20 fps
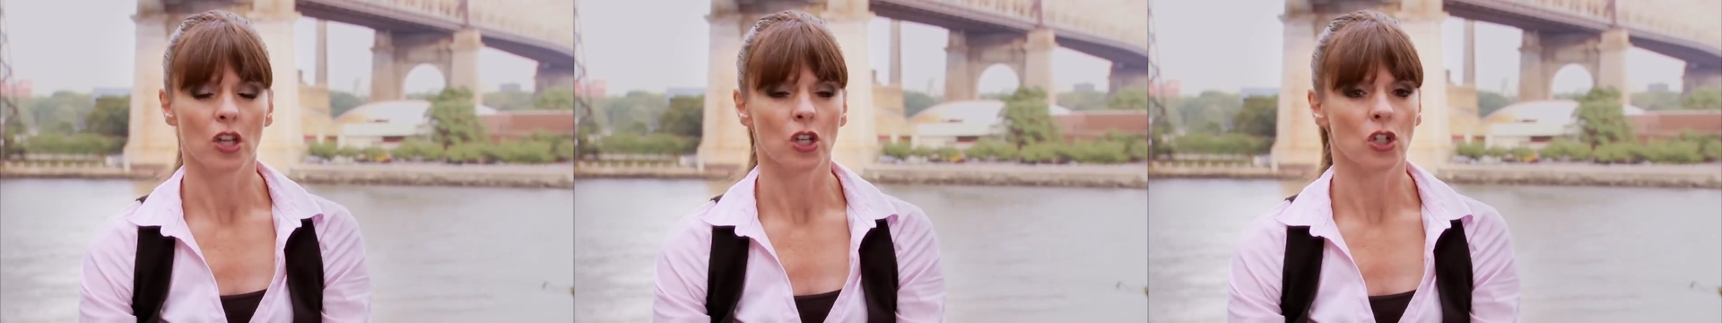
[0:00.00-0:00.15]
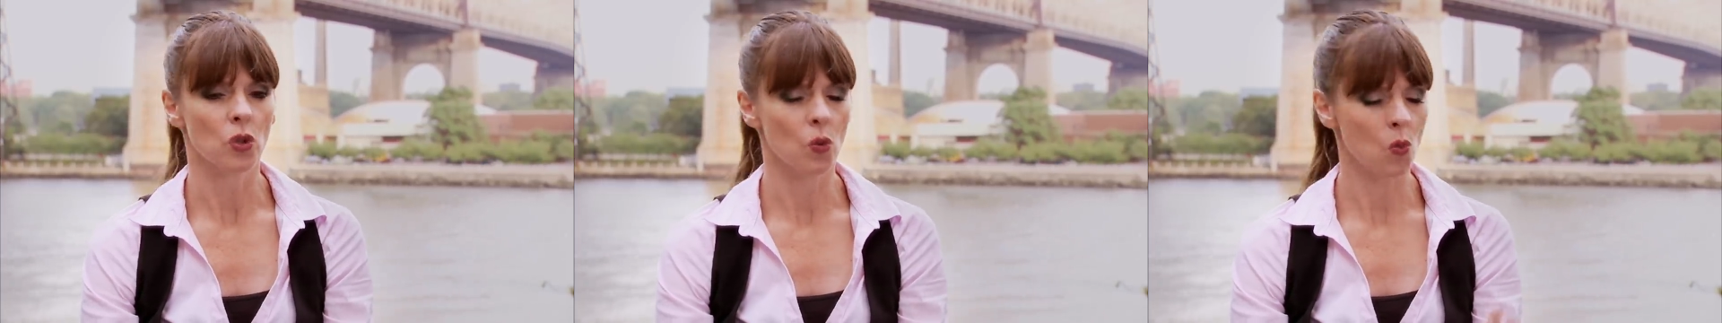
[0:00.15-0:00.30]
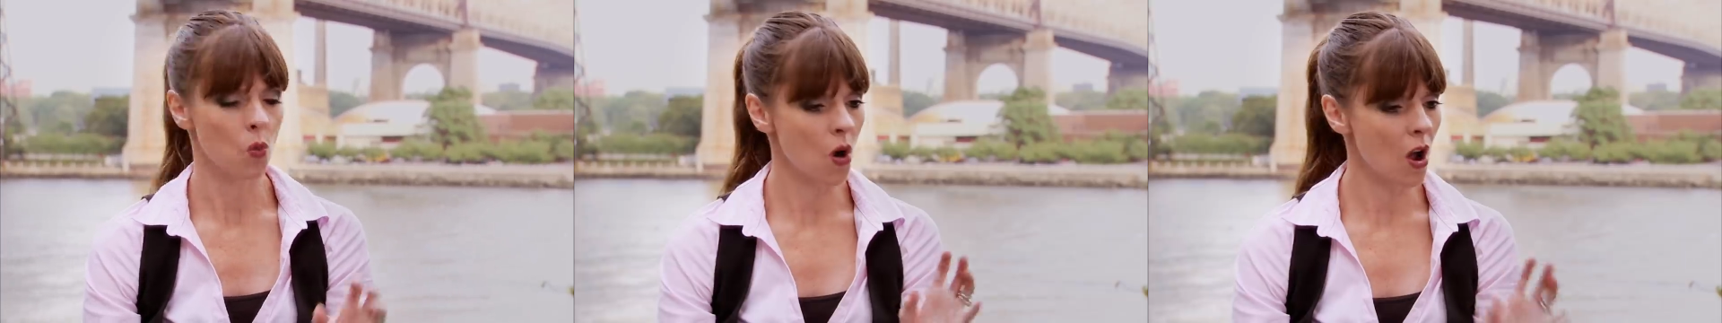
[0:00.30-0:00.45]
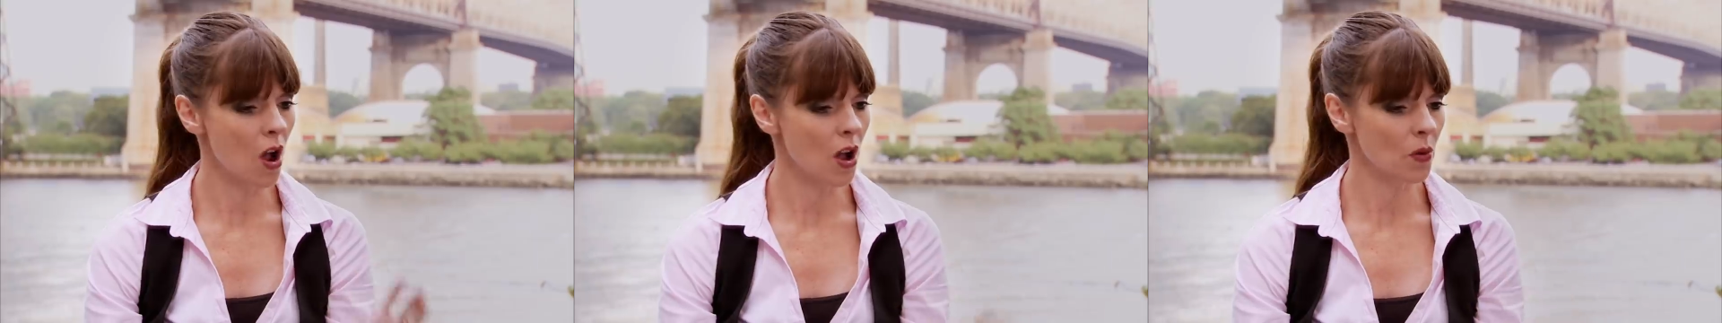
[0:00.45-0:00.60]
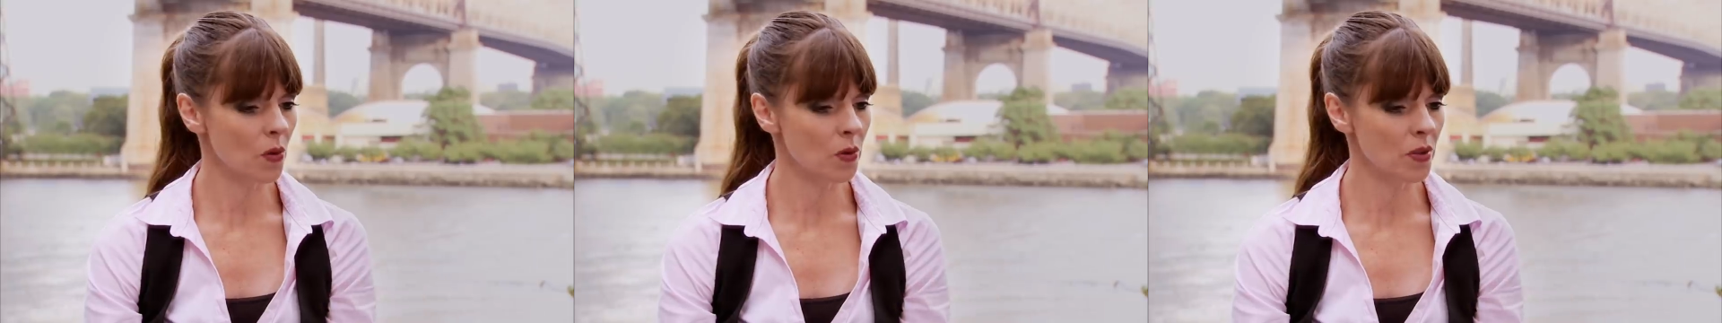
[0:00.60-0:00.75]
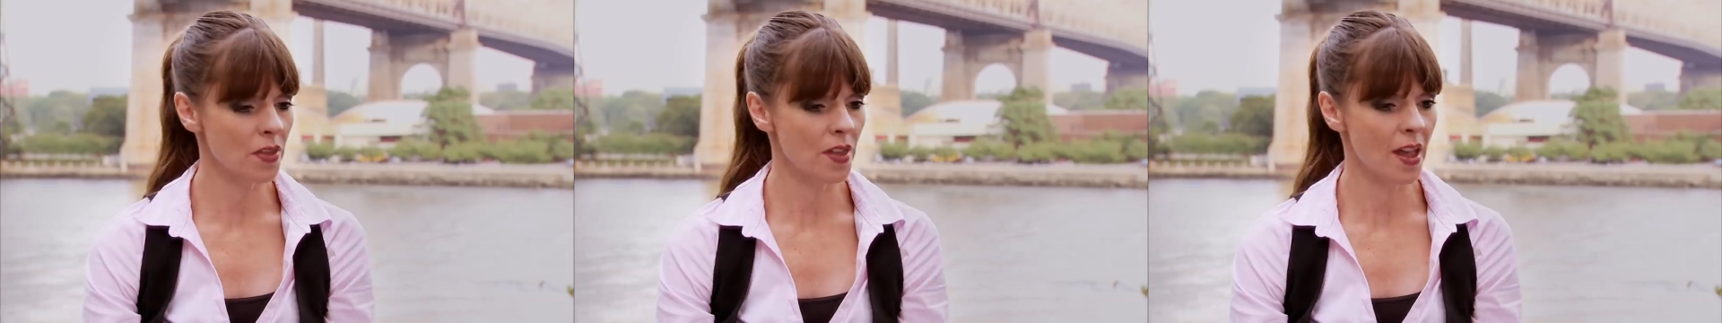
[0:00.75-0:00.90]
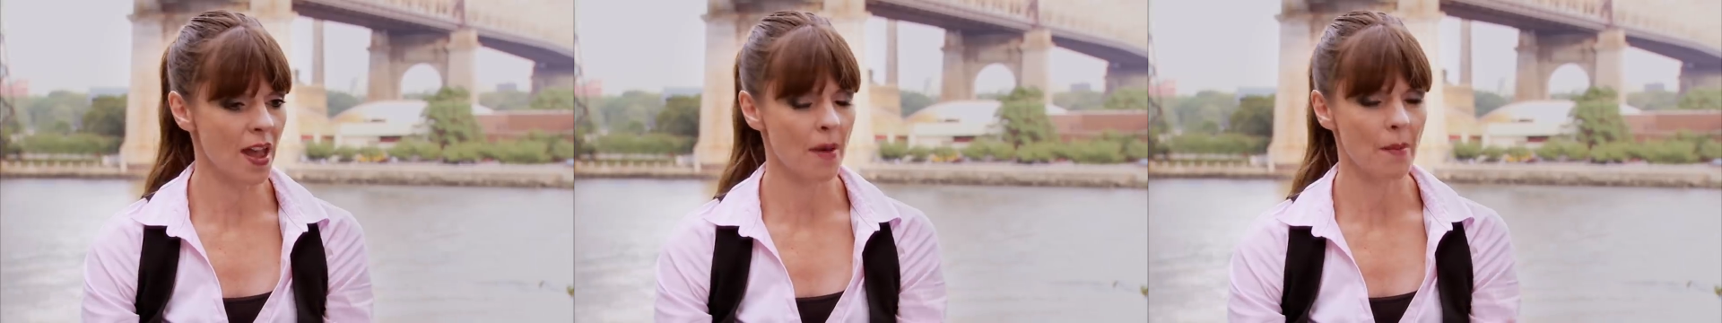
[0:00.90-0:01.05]
to work
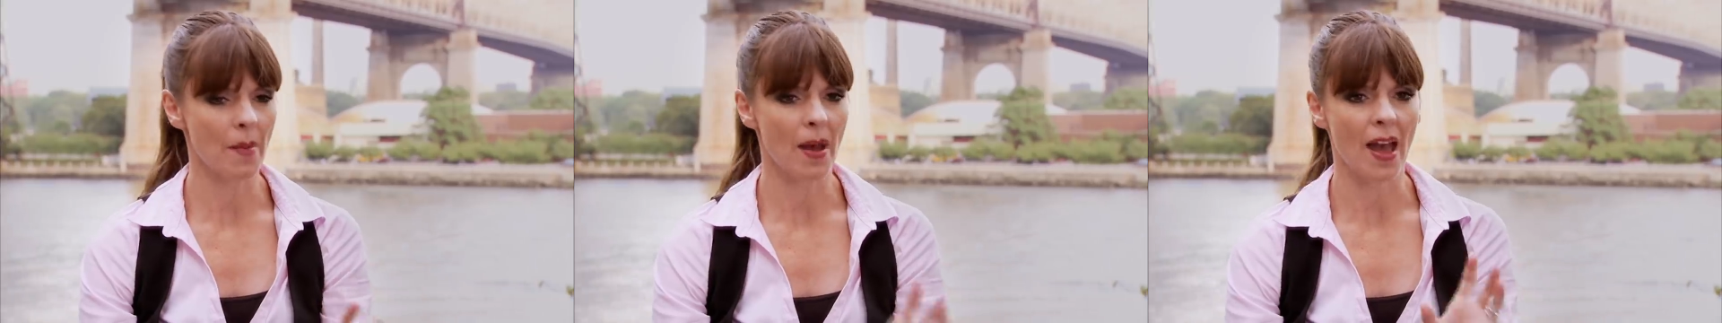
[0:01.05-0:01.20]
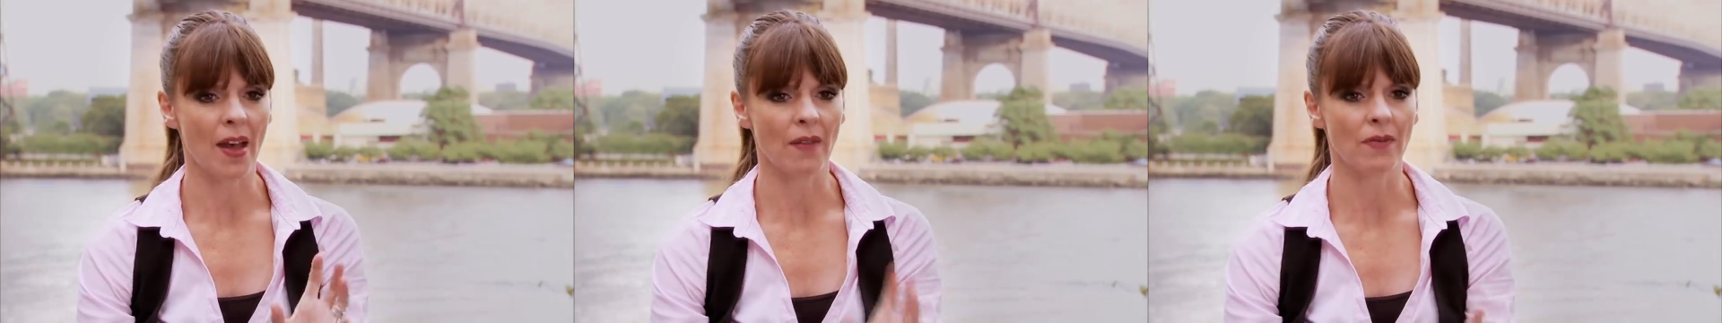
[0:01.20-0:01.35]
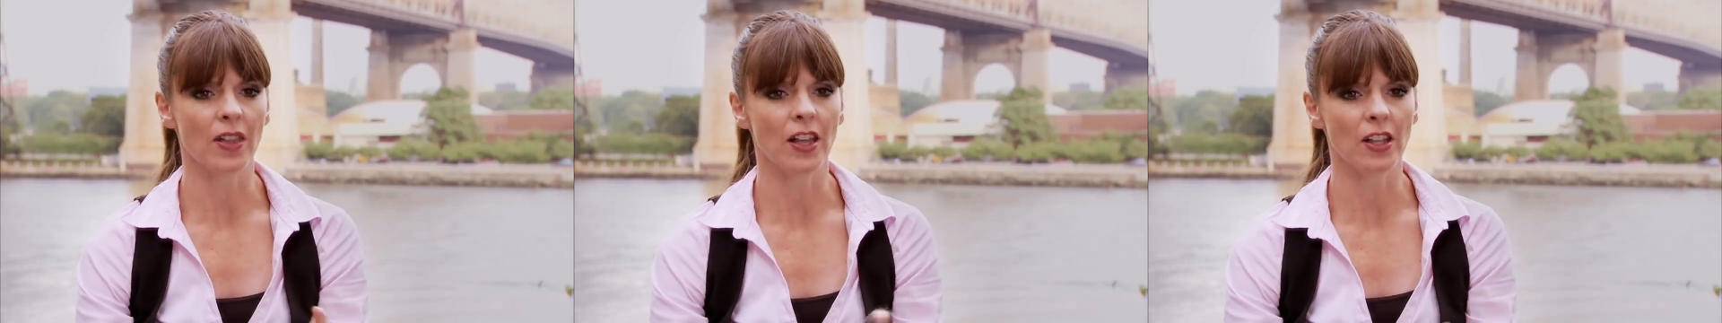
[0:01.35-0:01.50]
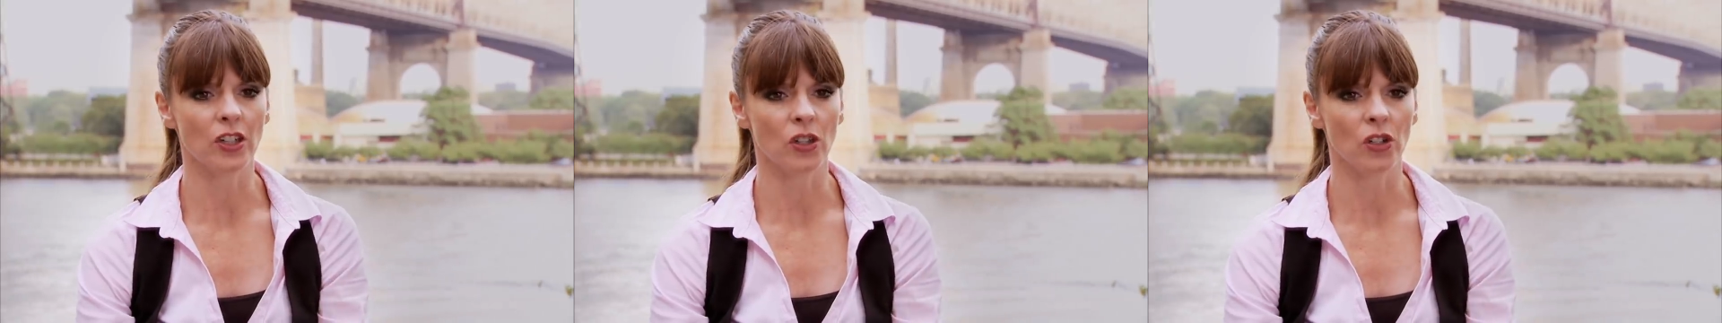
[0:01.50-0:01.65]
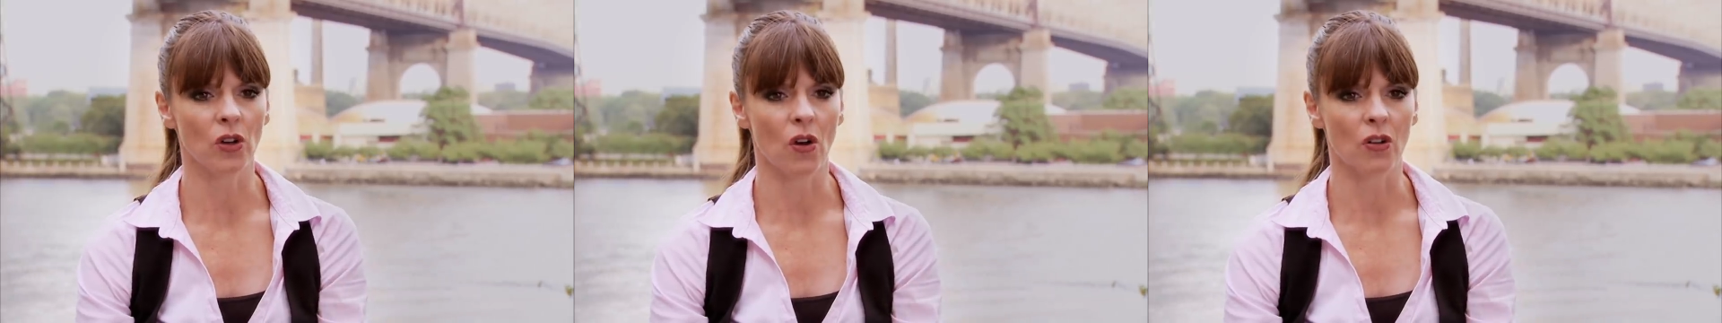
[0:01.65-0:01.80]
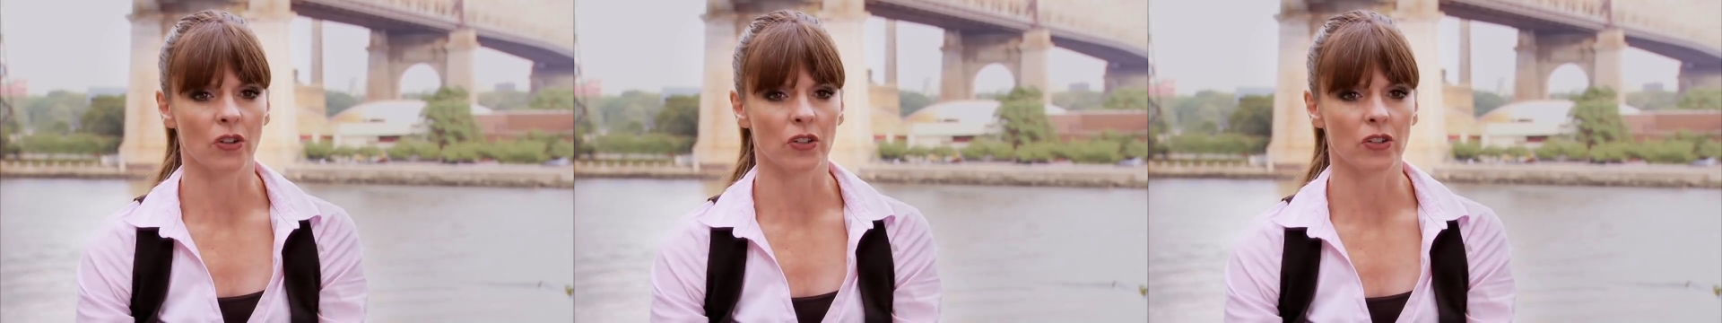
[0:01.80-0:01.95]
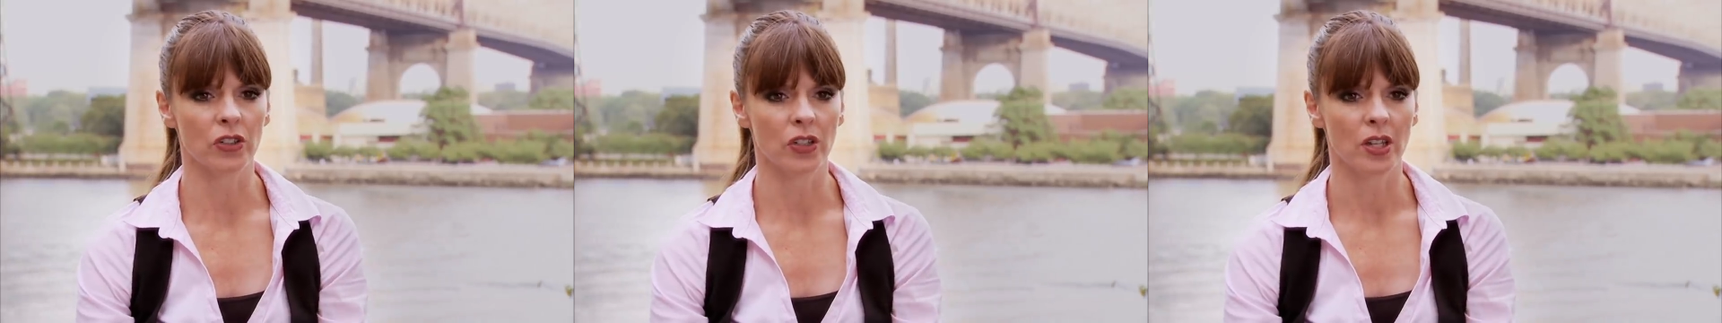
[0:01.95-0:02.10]
with them and their
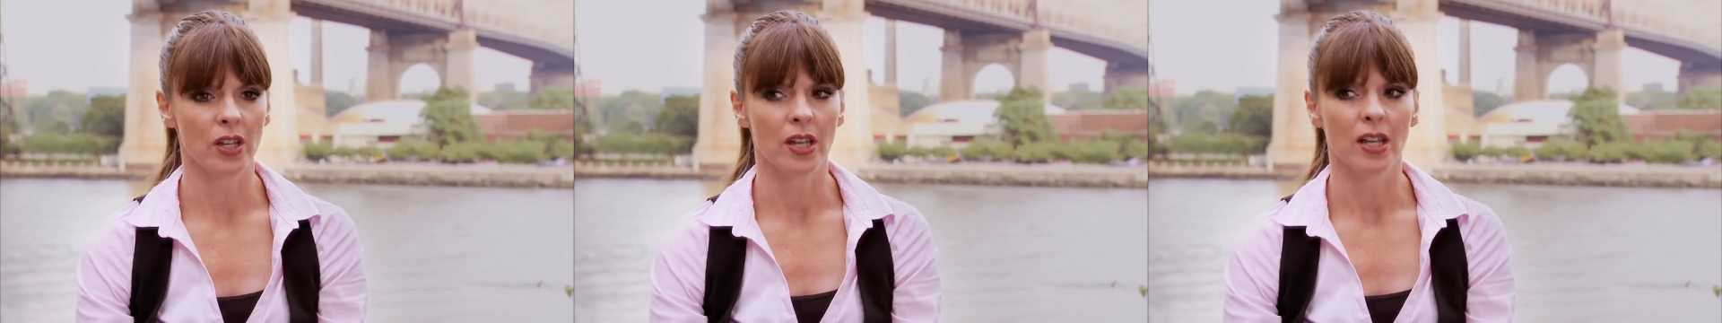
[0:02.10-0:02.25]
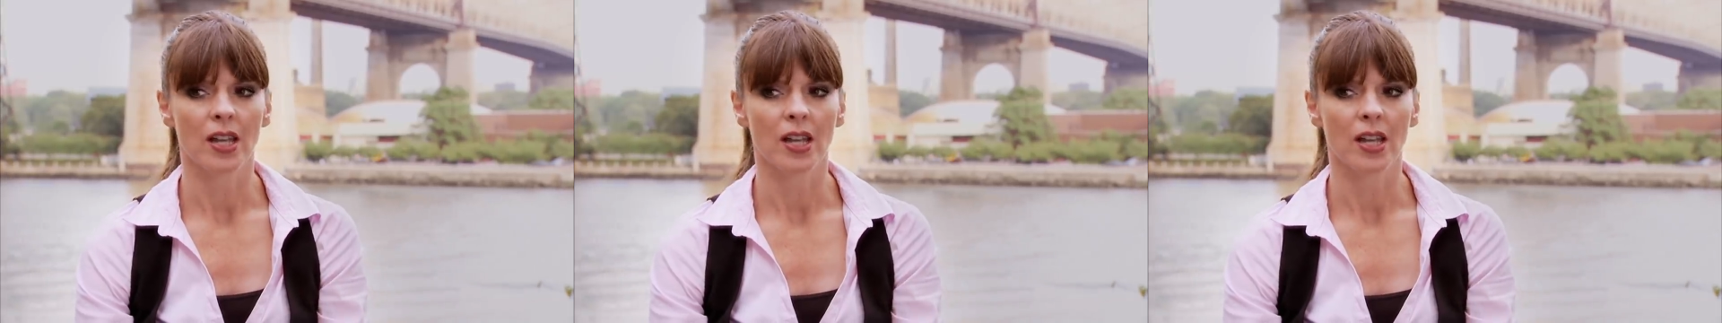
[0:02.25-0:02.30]
dogs,